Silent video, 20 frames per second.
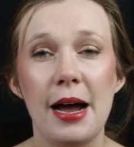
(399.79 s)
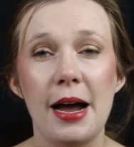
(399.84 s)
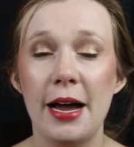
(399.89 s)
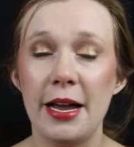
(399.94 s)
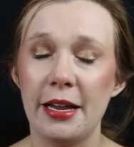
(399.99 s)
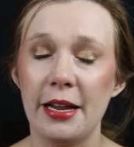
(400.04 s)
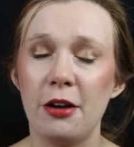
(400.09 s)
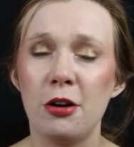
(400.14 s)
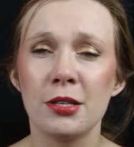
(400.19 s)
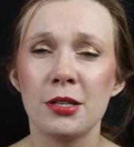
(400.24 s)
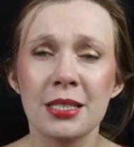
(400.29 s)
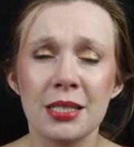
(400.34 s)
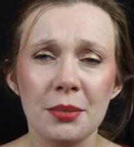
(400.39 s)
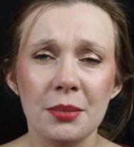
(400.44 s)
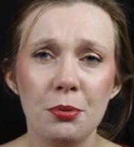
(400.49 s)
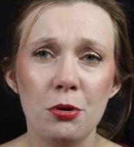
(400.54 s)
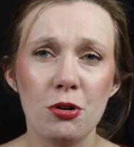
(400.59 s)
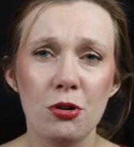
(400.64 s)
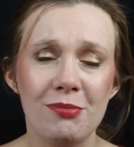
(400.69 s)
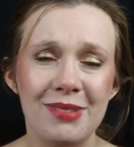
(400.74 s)
I
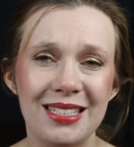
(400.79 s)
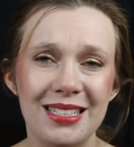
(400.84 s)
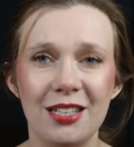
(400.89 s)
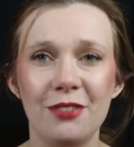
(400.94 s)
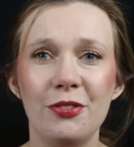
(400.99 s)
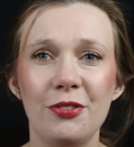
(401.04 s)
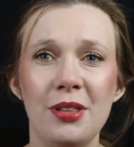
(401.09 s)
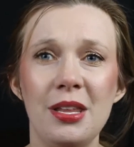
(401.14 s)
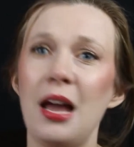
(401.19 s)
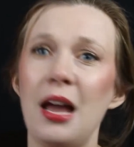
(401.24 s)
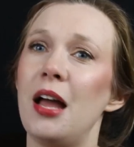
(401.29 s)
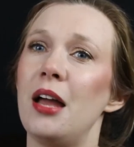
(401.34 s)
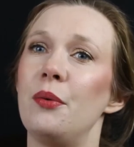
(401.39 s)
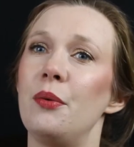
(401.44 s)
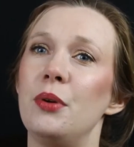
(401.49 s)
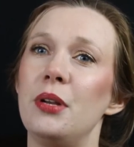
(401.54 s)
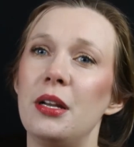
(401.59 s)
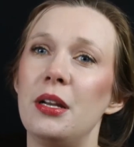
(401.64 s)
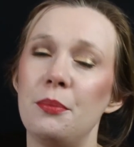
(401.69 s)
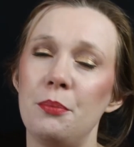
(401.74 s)
constantly poke myself in the eye
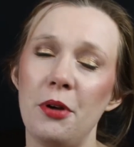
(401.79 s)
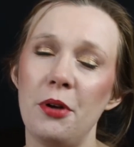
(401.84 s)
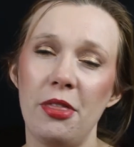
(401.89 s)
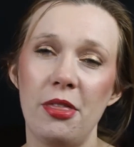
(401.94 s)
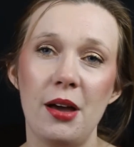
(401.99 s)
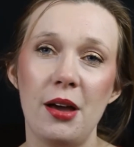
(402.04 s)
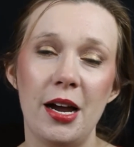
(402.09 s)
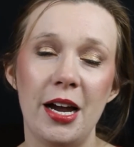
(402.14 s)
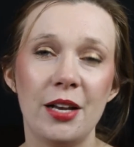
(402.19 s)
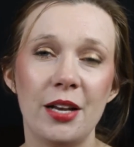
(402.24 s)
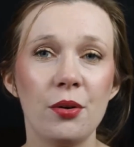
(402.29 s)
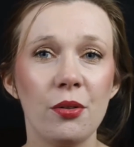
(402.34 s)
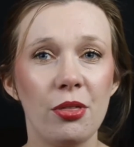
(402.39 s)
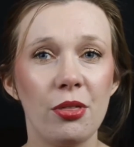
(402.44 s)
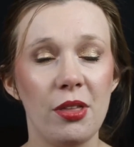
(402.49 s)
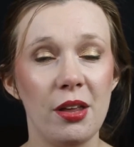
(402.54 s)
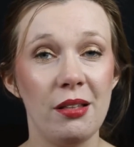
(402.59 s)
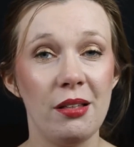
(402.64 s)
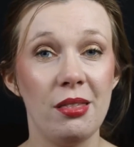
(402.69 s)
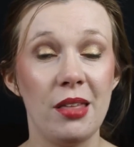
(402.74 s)
with I don't
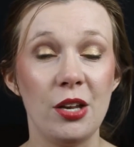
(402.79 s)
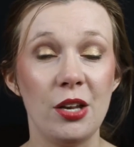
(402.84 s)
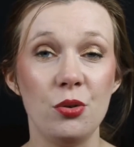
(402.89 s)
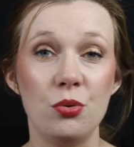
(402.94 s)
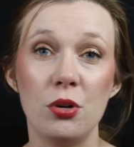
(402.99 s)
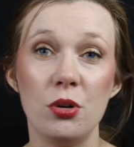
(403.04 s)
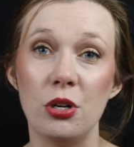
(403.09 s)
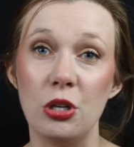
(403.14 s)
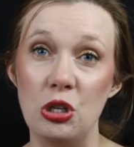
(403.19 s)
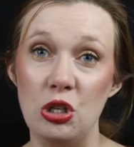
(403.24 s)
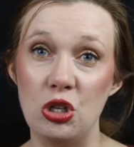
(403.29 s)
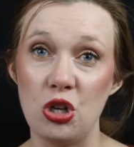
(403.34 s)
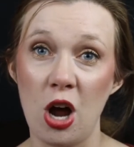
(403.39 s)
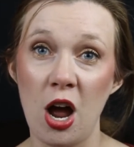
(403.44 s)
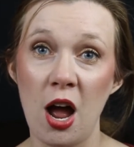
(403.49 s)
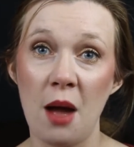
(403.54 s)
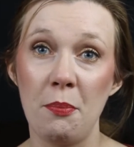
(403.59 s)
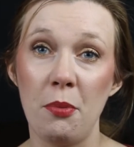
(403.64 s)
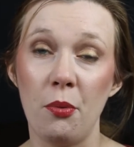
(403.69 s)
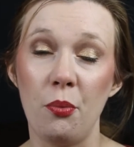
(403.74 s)
think they do a good
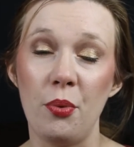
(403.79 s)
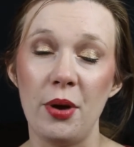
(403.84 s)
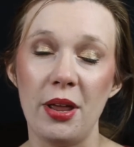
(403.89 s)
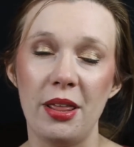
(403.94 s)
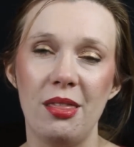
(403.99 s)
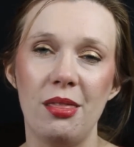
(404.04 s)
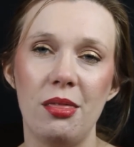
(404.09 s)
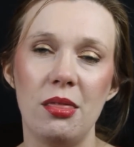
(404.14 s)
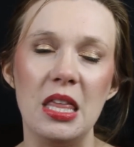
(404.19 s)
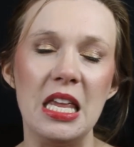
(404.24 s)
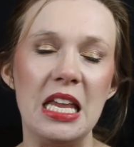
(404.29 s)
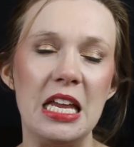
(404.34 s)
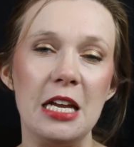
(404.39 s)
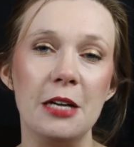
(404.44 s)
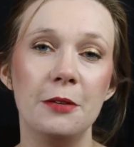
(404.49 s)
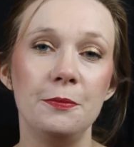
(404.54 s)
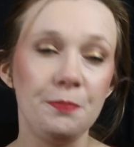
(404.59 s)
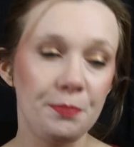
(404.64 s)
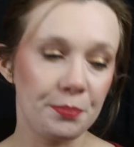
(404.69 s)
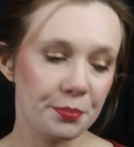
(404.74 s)
job with the